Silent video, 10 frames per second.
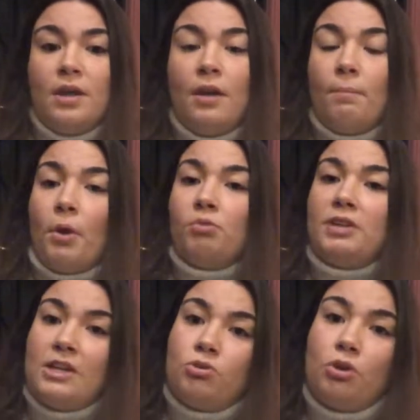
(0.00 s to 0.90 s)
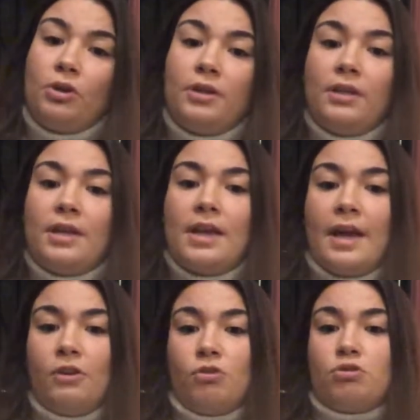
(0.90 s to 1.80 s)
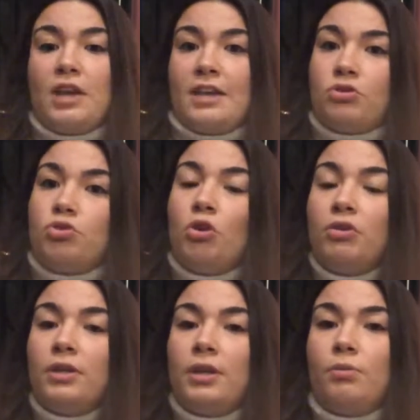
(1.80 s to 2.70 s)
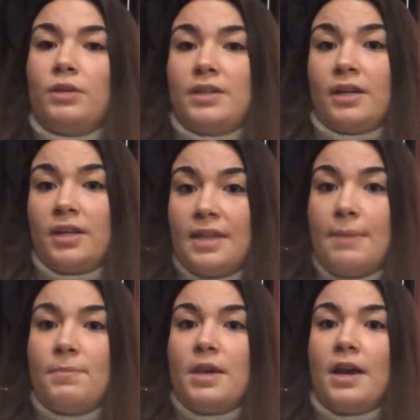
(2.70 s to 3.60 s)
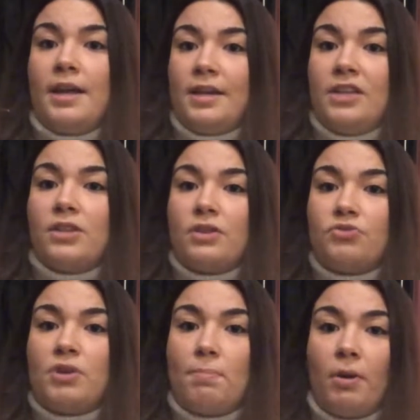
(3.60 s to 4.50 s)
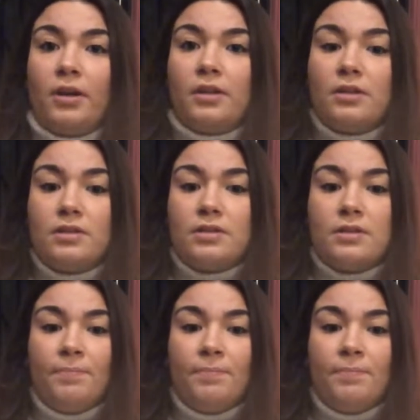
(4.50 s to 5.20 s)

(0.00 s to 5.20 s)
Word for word: both internally and also externally with academia and industry partners.